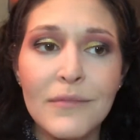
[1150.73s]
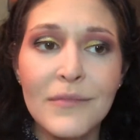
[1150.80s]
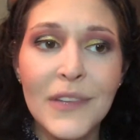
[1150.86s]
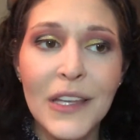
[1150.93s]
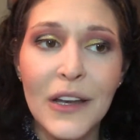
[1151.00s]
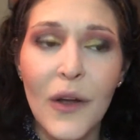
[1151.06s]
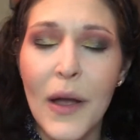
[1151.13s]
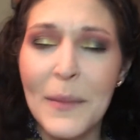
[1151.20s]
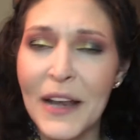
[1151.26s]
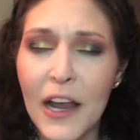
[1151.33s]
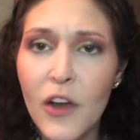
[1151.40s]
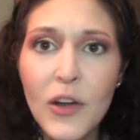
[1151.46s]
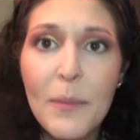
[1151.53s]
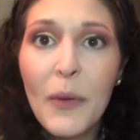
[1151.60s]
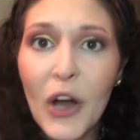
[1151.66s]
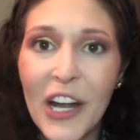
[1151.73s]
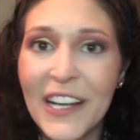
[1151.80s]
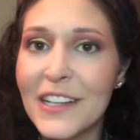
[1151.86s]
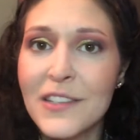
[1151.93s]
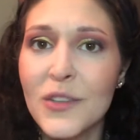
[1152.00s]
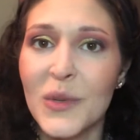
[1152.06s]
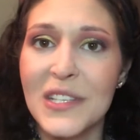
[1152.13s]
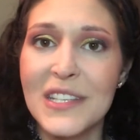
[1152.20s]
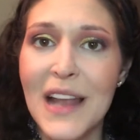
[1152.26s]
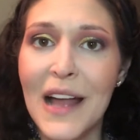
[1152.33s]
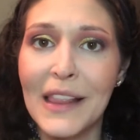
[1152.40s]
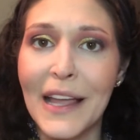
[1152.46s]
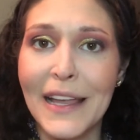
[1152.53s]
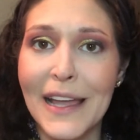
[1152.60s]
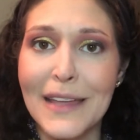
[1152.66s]
you know, I mean, I already bought it, so it's
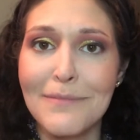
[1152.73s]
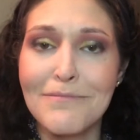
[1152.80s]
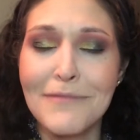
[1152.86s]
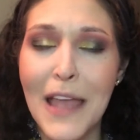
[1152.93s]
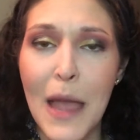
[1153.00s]
not like I